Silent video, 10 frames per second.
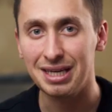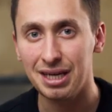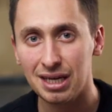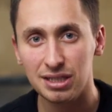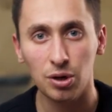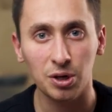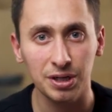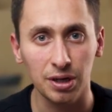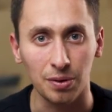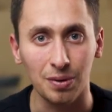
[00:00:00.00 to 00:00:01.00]
Yes or
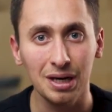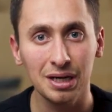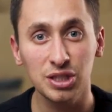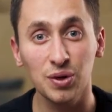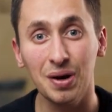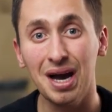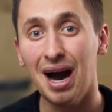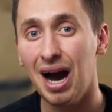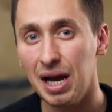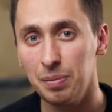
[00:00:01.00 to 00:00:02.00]
no? So
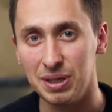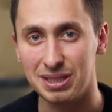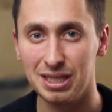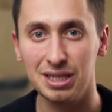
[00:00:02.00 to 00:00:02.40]
high bids,